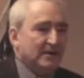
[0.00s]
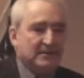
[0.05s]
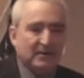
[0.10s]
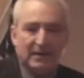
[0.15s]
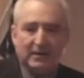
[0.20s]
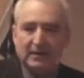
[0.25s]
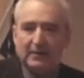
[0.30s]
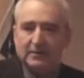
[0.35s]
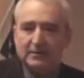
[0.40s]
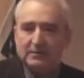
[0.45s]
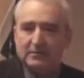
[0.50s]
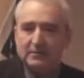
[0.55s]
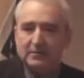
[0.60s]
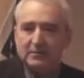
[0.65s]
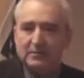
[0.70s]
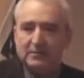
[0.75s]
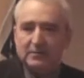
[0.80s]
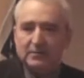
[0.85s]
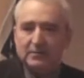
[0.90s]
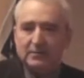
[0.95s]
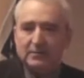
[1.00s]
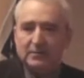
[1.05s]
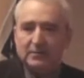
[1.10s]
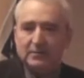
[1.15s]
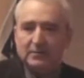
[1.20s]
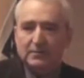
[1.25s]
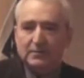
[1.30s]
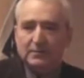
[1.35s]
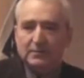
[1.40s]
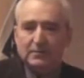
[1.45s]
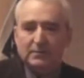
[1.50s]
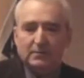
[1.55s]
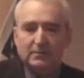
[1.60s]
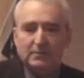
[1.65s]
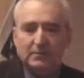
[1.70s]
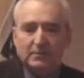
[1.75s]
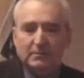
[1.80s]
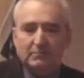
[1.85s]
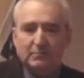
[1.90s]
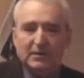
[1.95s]
my day.
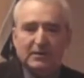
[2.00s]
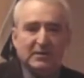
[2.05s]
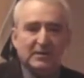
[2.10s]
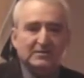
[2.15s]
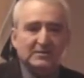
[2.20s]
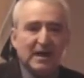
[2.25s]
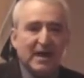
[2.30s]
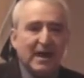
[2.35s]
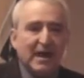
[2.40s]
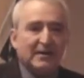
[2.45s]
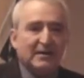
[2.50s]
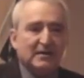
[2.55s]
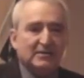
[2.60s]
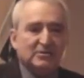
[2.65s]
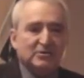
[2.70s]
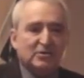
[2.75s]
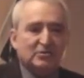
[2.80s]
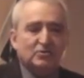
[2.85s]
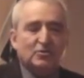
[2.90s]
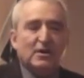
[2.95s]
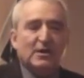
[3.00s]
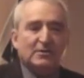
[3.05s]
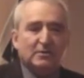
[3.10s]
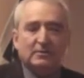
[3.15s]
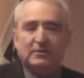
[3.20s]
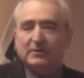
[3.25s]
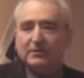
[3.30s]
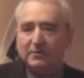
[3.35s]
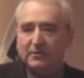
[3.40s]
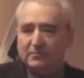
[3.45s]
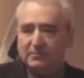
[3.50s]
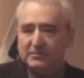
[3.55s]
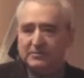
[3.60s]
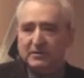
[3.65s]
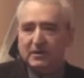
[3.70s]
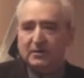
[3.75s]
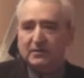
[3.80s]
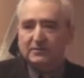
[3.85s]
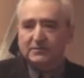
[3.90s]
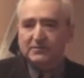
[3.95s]
Because addicts are trying to kill
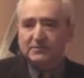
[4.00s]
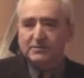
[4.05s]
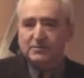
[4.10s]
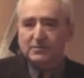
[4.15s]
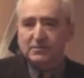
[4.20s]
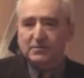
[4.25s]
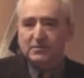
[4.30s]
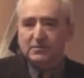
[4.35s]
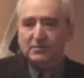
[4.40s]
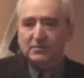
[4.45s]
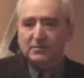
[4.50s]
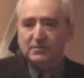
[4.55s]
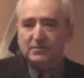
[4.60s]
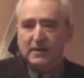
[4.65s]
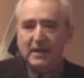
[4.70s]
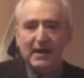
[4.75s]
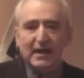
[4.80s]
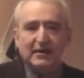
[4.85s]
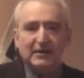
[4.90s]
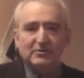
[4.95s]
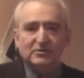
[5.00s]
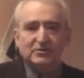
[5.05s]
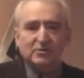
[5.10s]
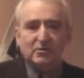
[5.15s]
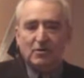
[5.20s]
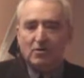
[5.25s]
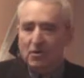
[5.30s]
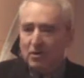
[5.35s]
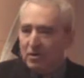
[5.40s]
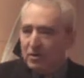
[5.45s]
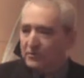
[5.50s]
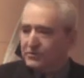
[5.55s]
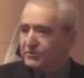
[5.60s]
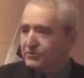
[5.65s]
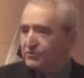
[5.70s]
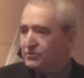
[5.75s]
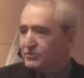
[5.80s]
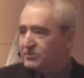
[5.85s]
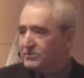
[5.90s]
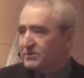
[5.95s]
themselves. Addicts are all
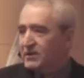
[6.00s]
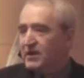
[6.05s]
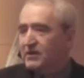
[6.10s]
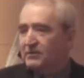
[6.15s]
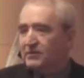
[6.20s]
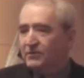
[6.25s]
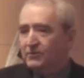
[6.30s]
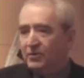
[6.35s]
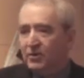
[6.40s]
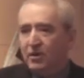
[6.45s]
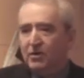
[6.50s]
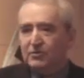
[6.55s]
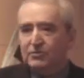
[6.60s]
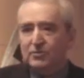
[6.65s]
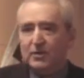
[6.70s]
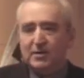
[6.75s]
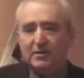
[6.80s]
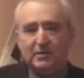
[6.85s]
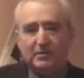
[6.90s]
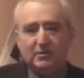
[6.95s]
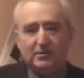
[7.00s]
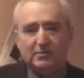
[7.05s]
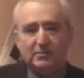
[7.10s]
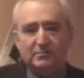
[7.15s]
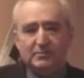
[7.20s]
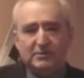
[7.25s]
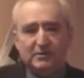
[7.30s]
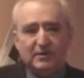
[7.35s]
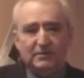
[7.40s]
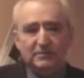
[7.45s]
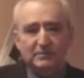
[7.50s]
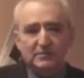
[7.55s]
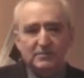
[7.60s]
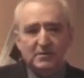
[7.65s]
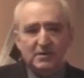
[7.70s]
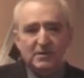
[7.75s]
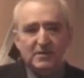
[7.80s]
suicidal. They're all trying to kill themselves.